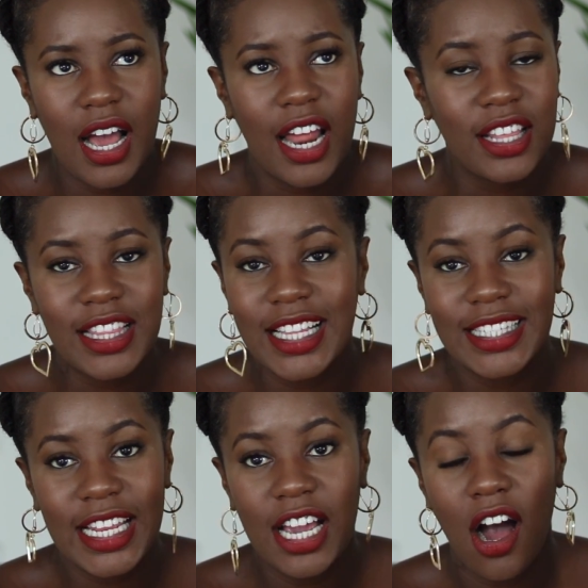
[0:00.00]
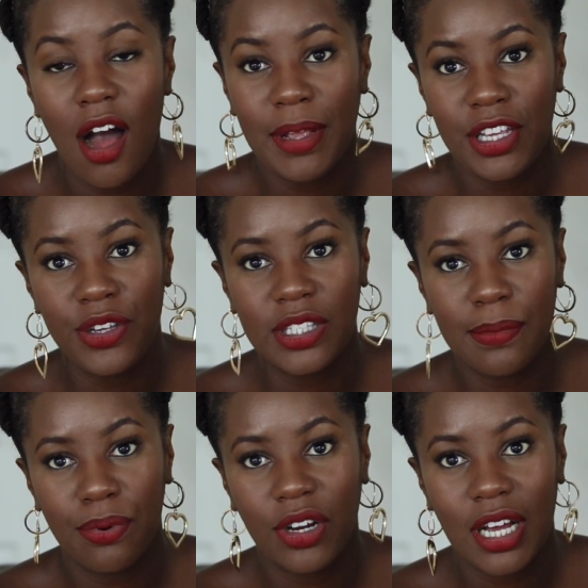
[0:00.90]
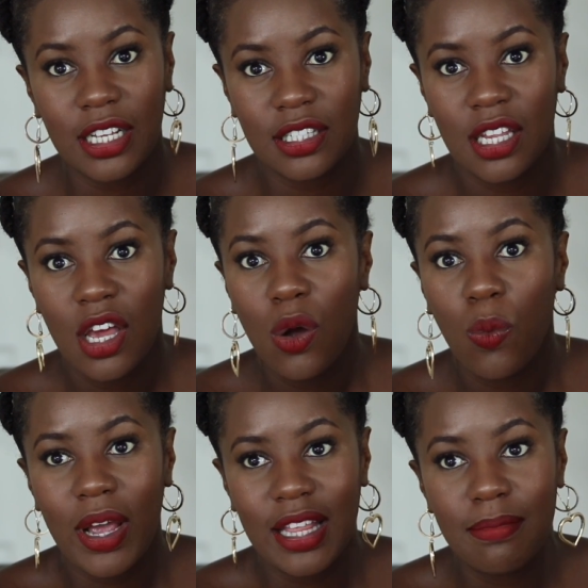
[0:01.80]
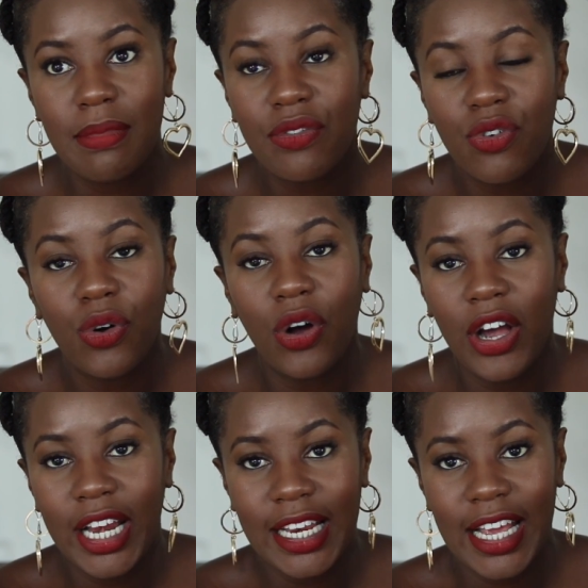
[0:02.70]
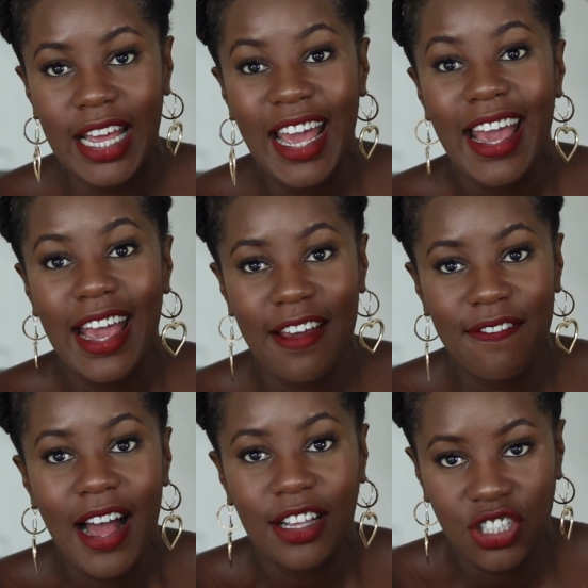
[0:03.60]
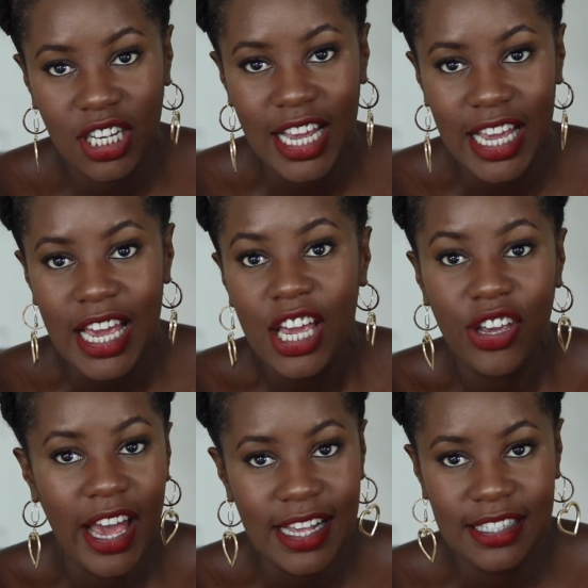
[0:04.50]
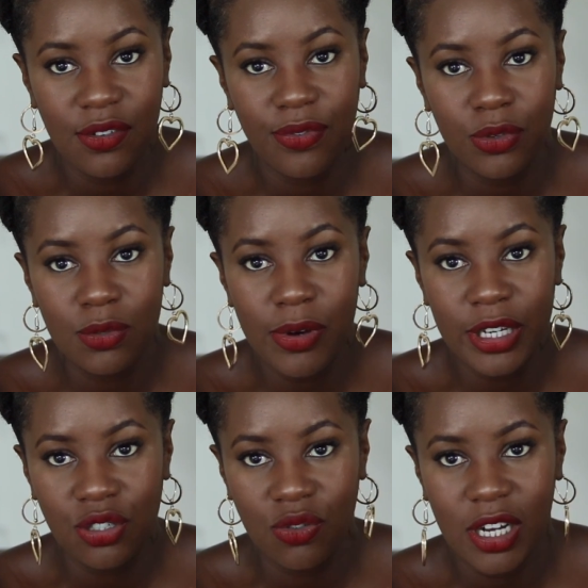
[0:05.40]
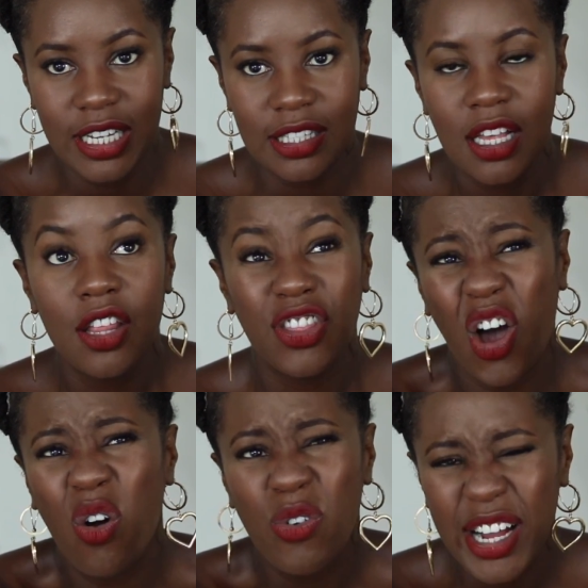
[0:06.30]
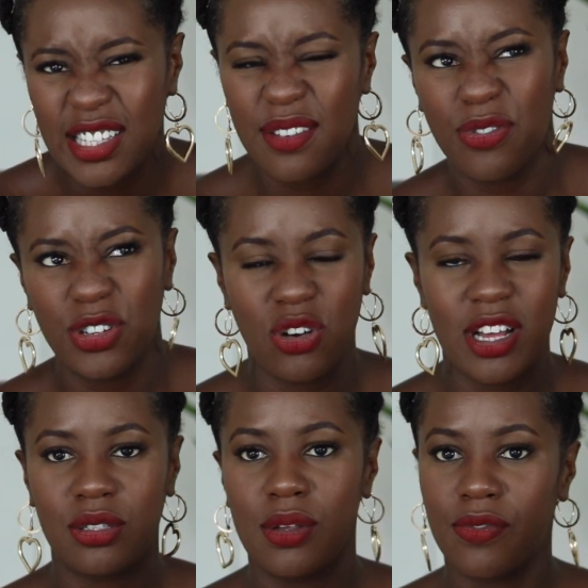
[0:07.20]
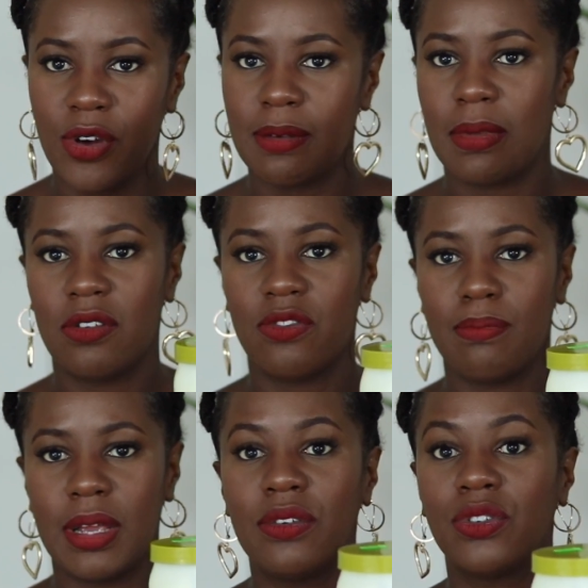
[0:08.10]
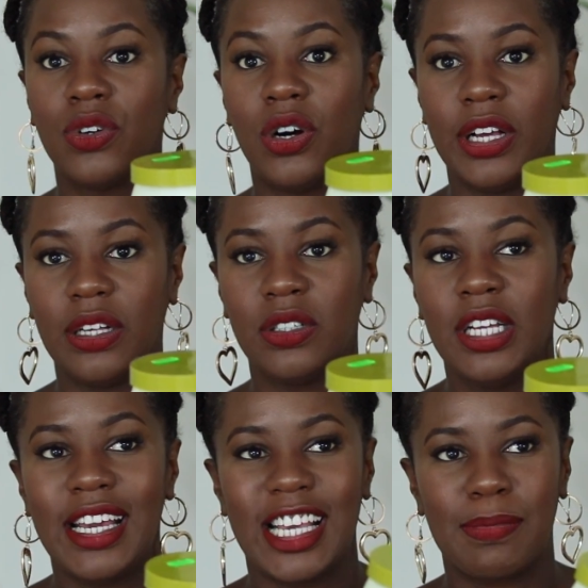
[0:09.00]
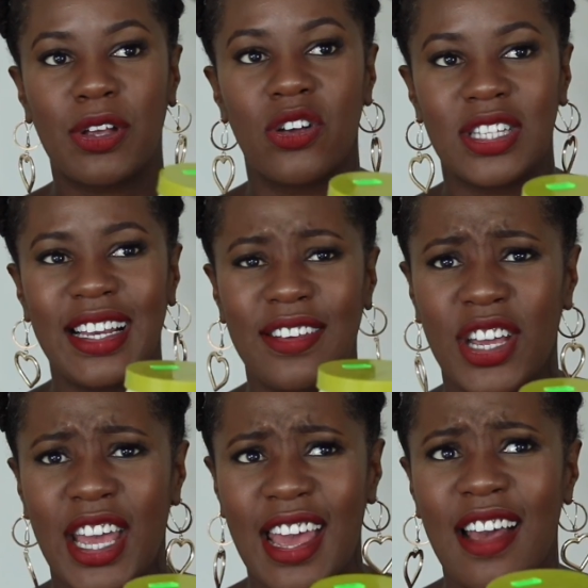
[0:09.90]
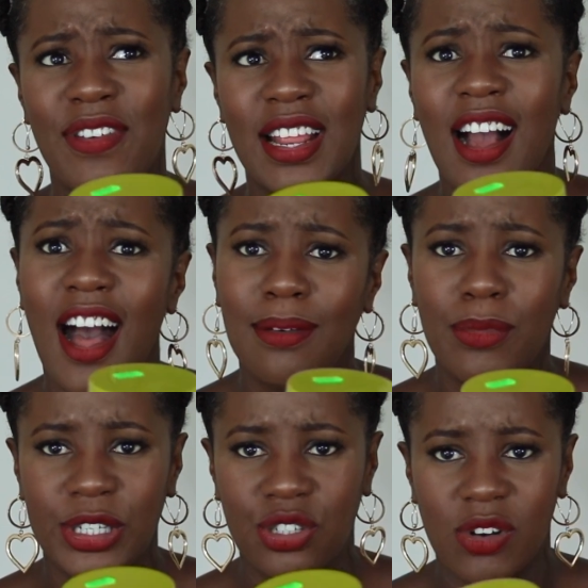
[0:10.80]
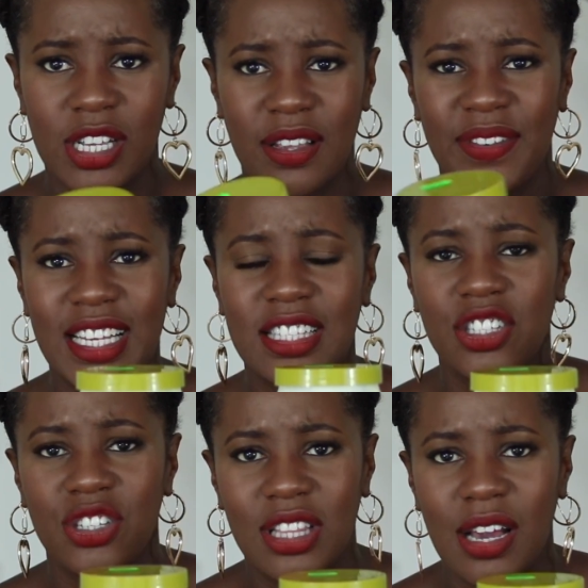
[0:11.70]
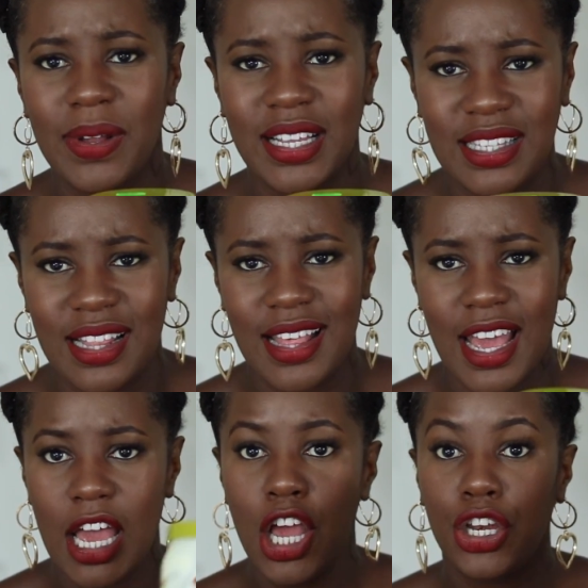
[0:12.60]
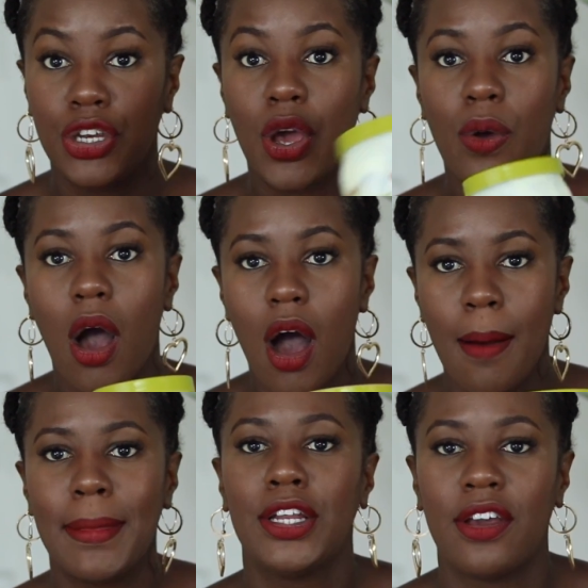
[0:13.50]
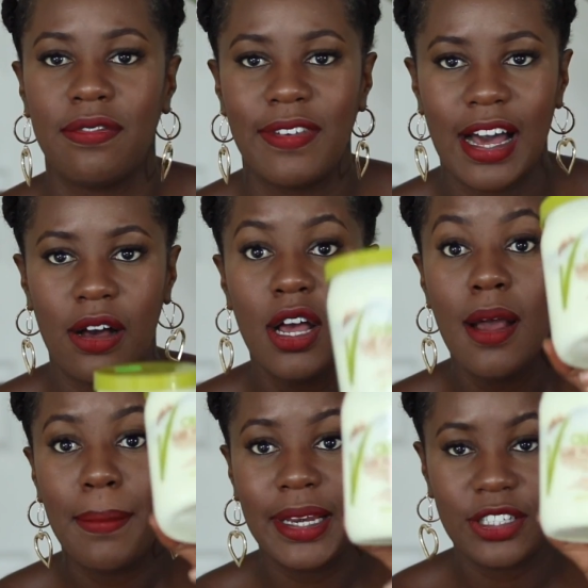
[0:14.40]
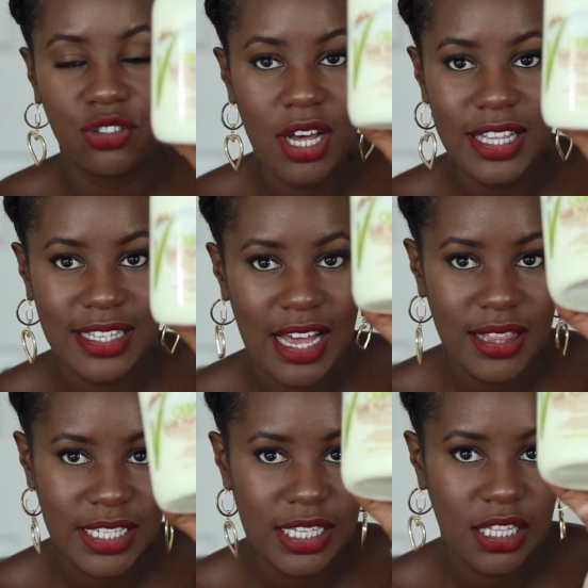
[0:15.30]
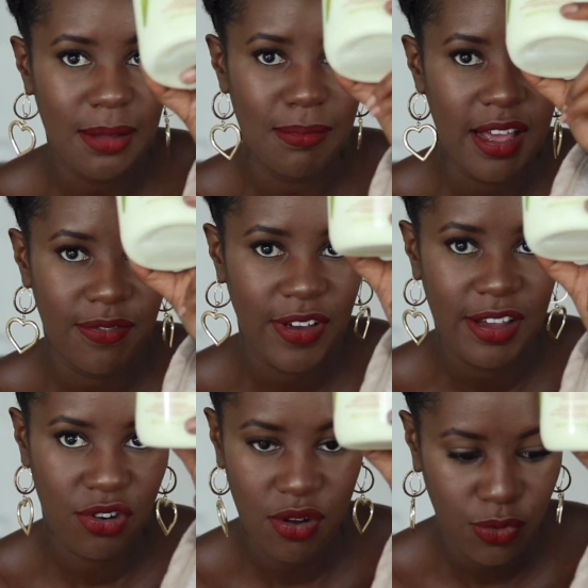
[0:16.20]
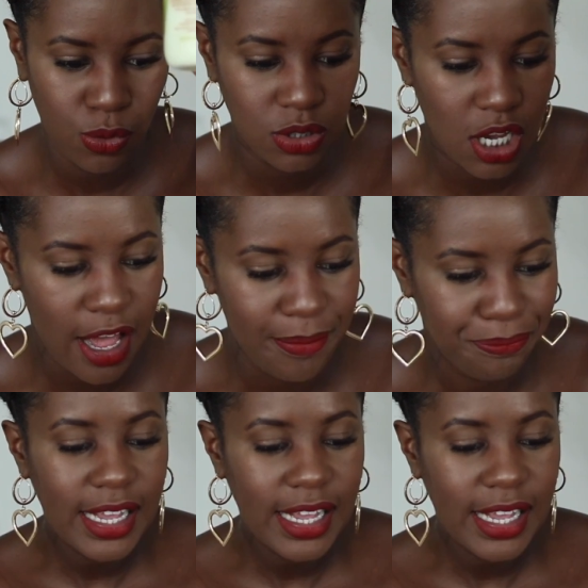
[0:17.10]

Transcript: I don't think there's any harm in using products with mineral oil in it if actually your hair still feels moisturized. The whole reason for trying to avoid mineral oil is because it your hair feeling unmoisturized. So if it doesn't do that when it's in there, no harm, no foul. Please try this out. This is like my favorite of all time.